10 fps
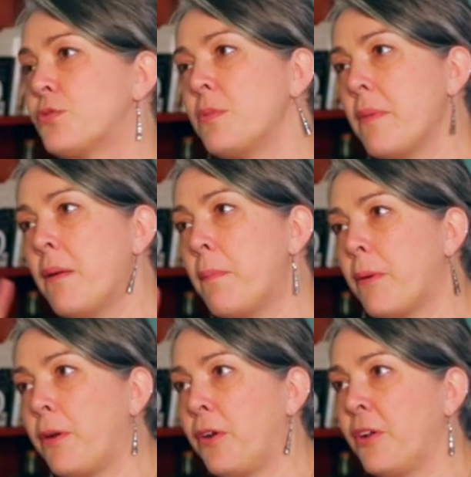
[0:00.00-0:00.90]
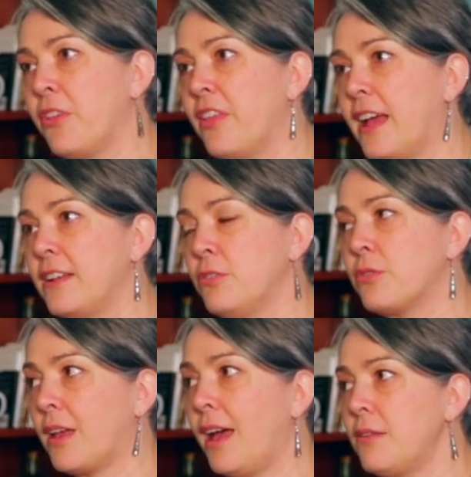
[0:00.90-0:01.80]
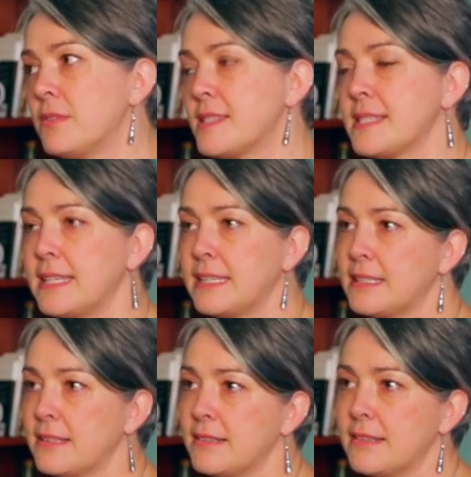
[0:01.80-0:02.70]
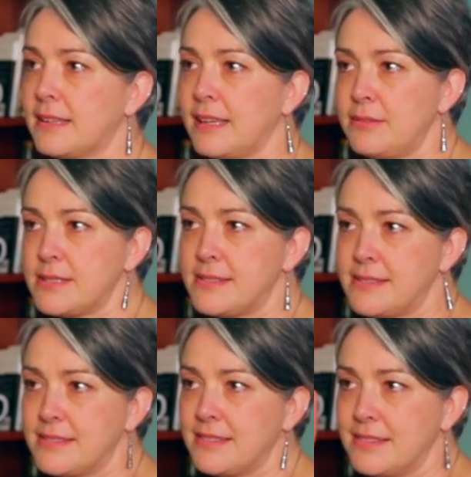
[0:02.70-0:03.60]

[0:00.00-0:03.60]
remember that no, God was like, God was,